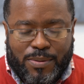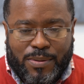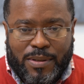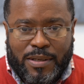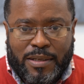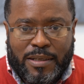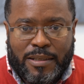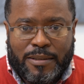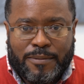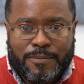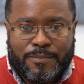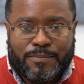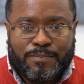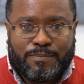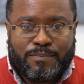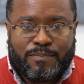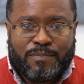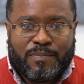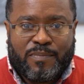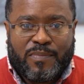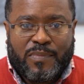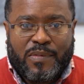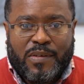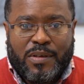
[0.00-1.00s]
So
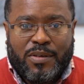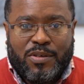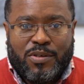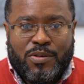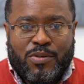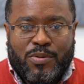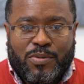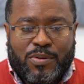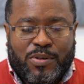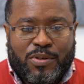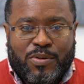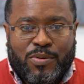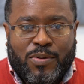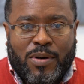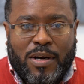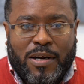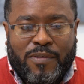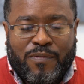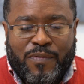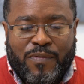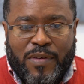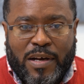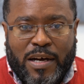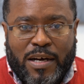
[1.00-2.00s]

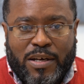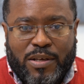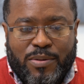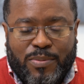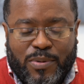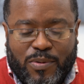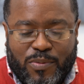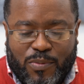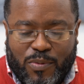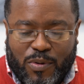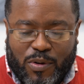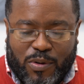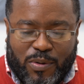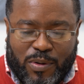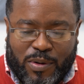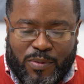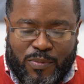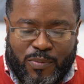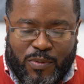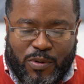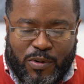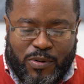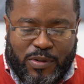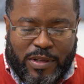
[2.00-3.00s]
you are
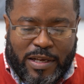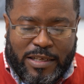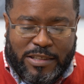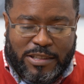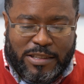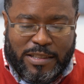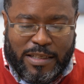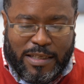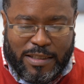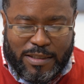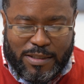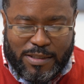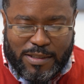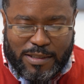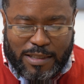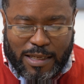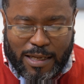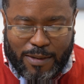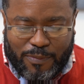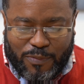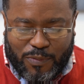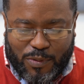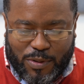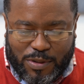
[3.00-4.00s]
valuable and worthy. I just had to
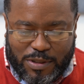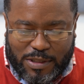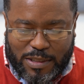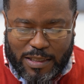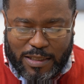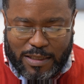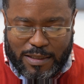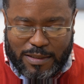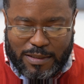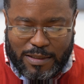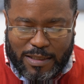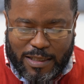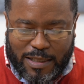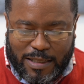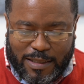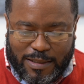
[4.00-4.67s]
stop for a second,